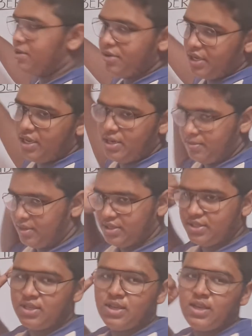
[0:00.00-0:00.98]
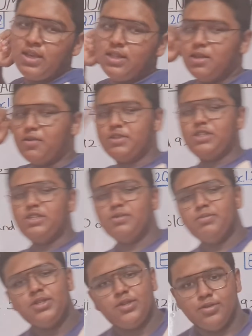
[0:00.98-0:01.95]
real numbers. The question
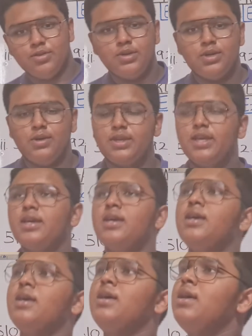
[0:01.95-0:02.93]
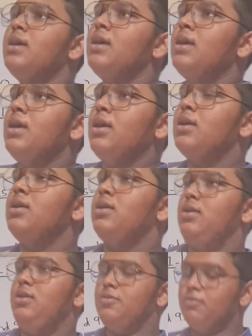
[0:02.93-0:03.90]
number 2. Okay,
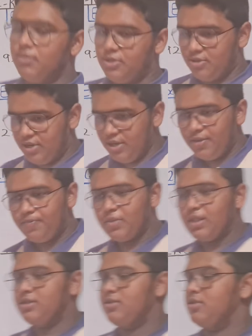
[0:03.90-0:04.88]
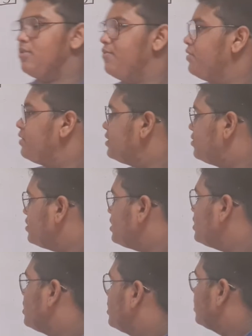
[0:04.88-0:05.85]
sorry. So we were
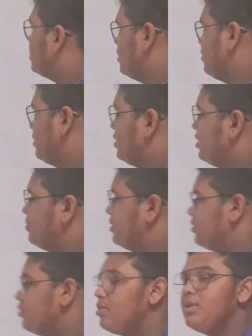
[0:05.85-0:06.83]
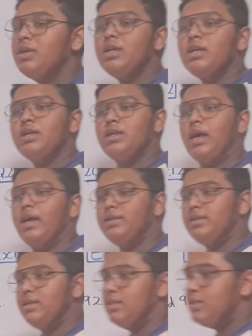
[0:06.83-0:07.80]
doing the question number 2,
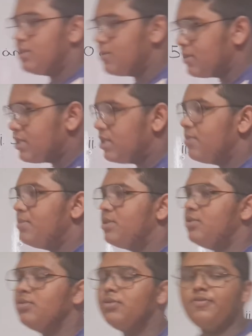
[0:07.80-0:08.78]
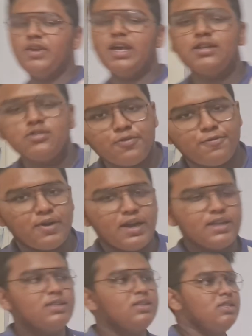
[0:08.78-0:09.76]
and in this question number 2 we had to
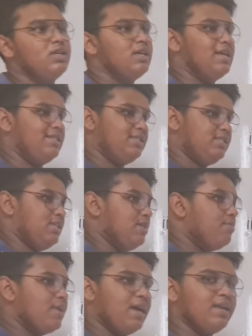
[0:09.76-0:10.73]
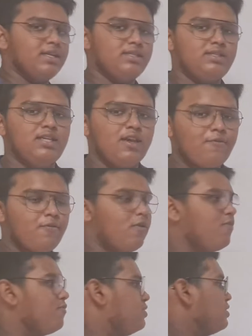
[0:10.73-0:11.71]
find the LCM and HCF
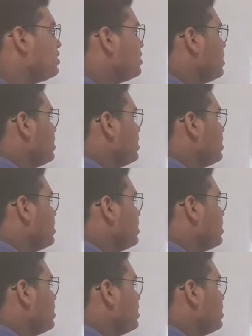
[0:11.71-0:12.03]
of the